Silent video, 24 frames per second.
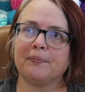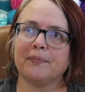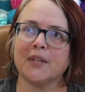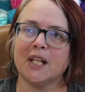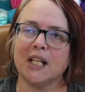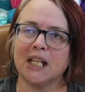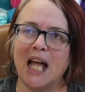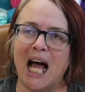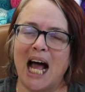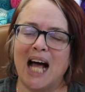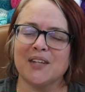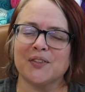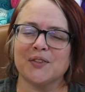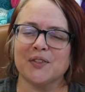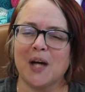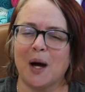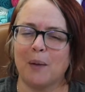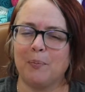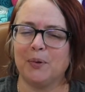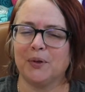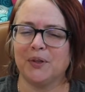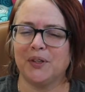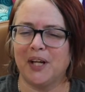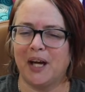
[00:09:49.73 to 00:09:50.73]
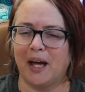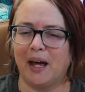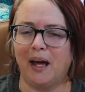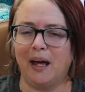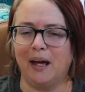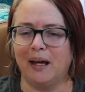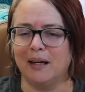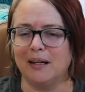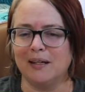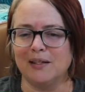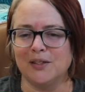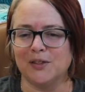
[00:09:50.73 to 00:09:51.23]
the last couple
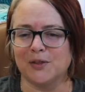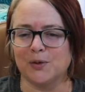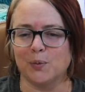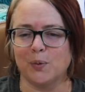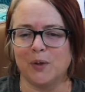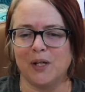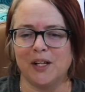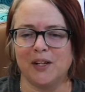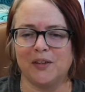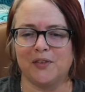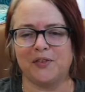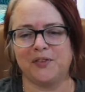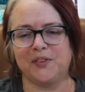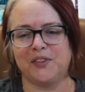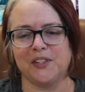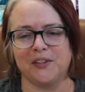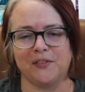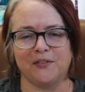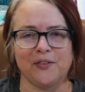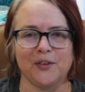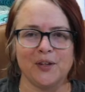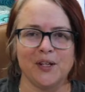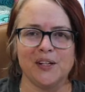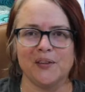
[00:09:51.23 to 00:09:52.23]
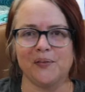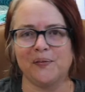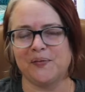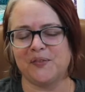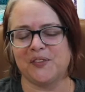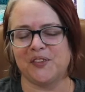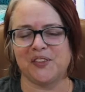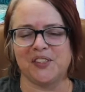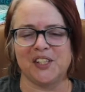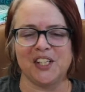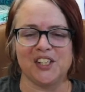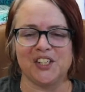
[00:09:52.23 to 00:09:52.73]
days with different
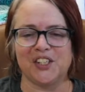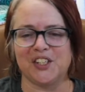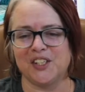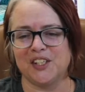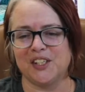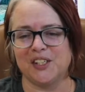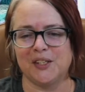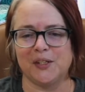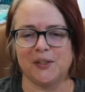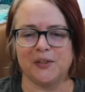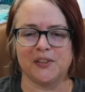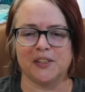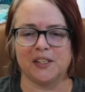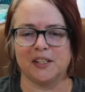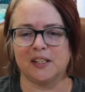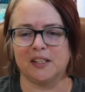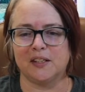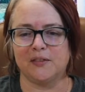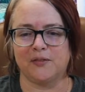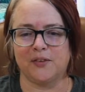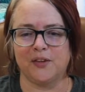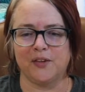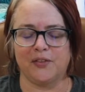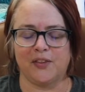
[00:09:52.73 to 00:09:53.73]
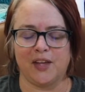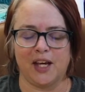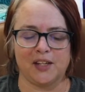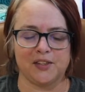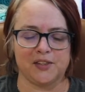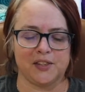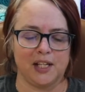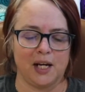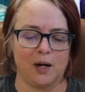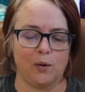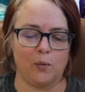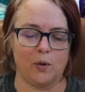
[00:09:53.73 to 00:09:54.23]
stitches and different
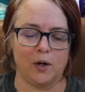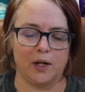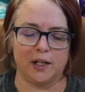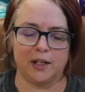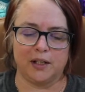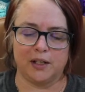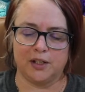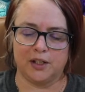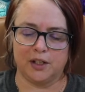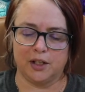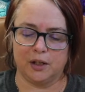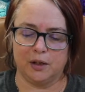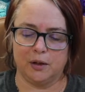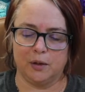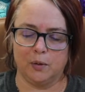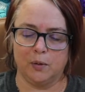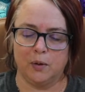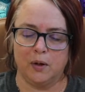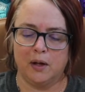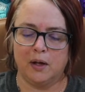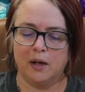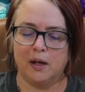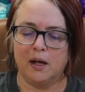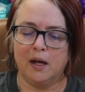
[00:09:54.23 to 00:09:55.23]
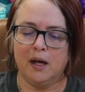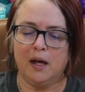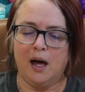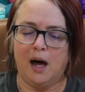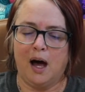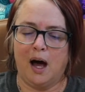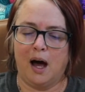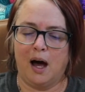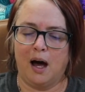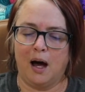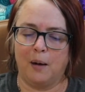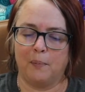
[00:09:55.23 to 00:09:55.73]
things that I wanted to do.
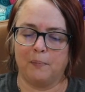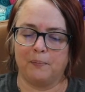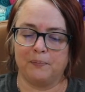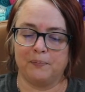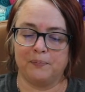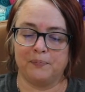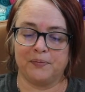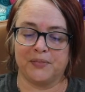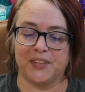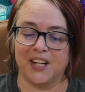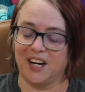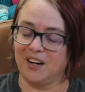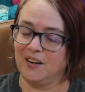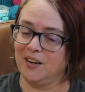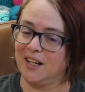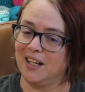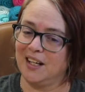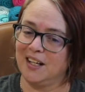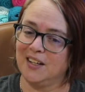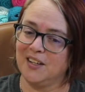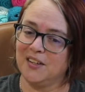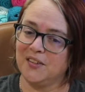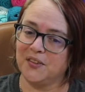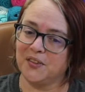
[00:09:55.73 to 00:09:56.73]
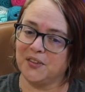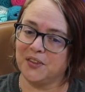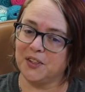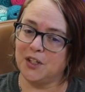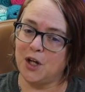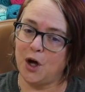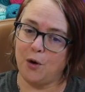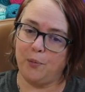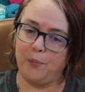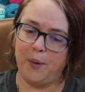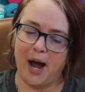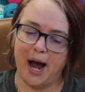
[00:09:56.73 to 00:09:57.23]
There is
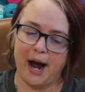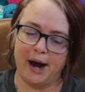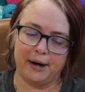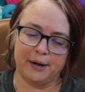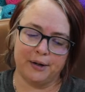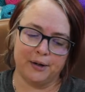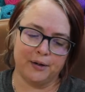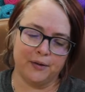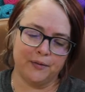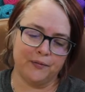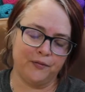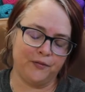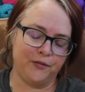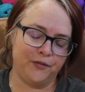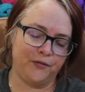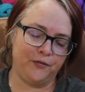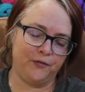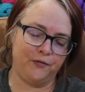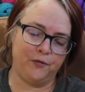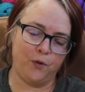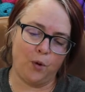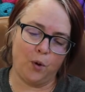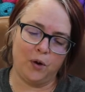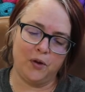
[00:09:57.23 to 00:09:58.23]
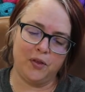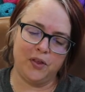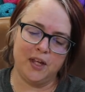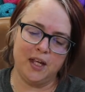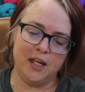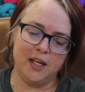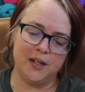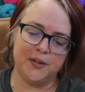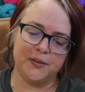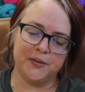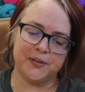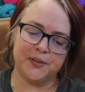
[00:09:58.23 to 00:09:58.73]
no pattern for
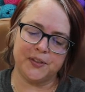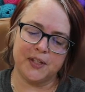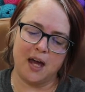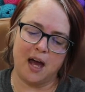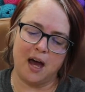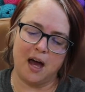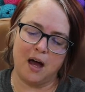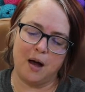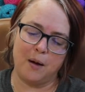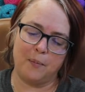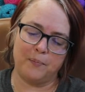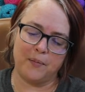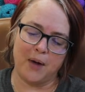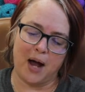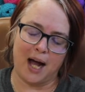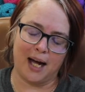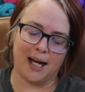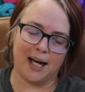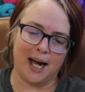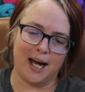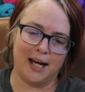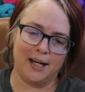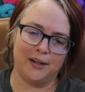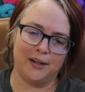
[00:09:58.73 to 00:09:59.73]
this. I